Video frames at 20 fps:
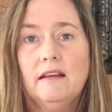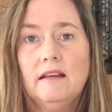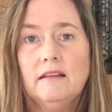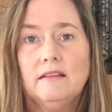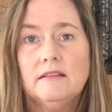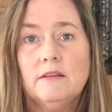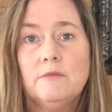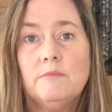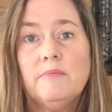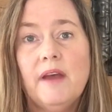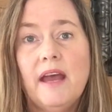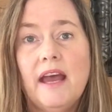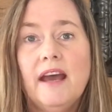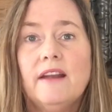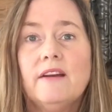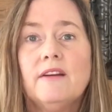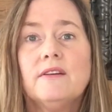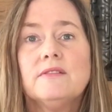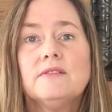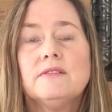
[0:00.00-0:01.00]
some
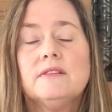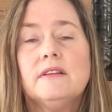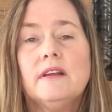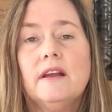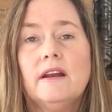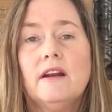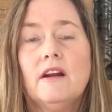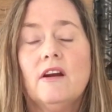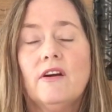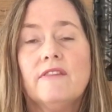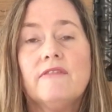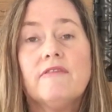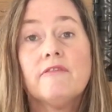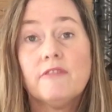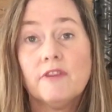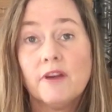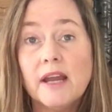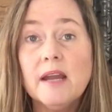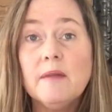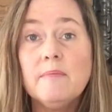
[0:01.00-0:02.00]
patterns that are
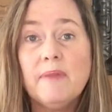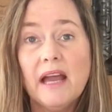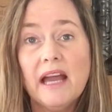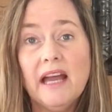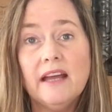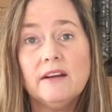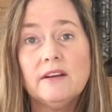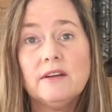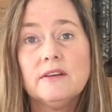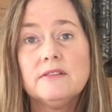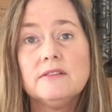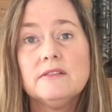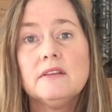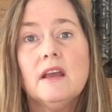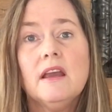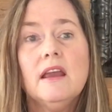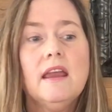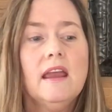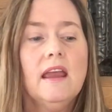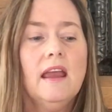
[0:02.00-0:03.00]
free patterns
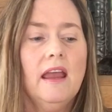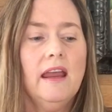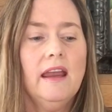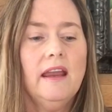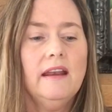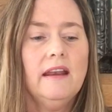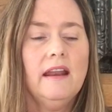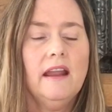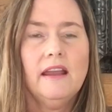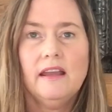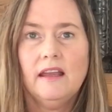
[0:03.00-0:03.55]
and